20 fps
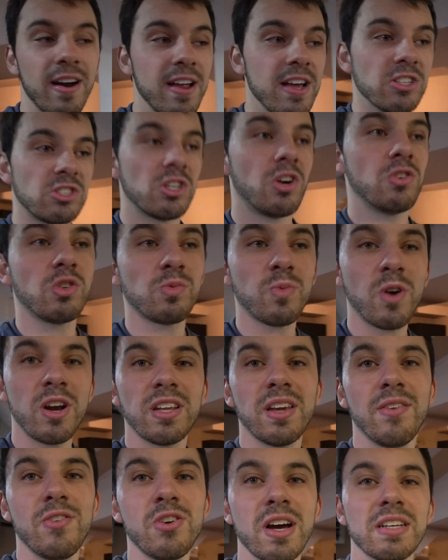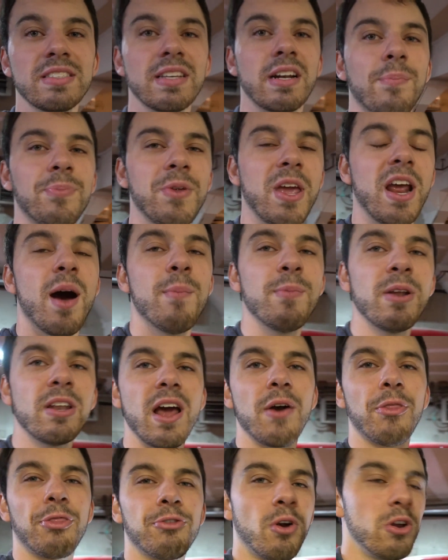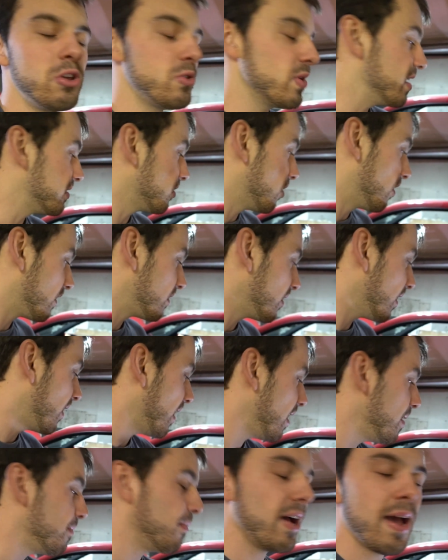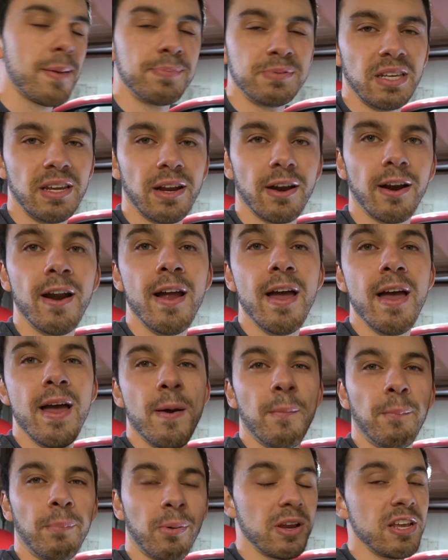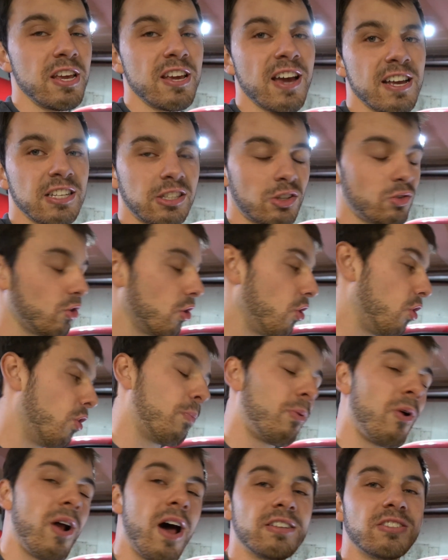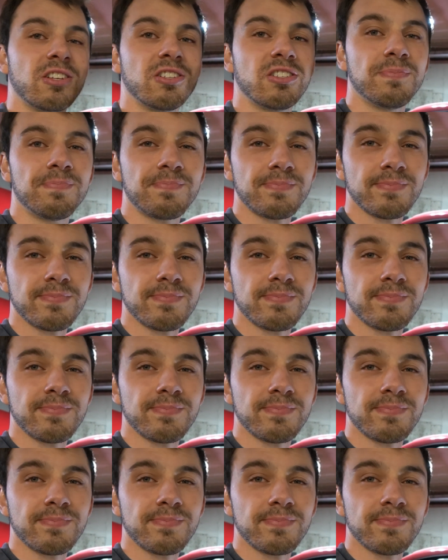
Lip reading: So just wanted to give you guys that update. I'm gonna now throw you guys on a time lapse here, bring you guys through the whole process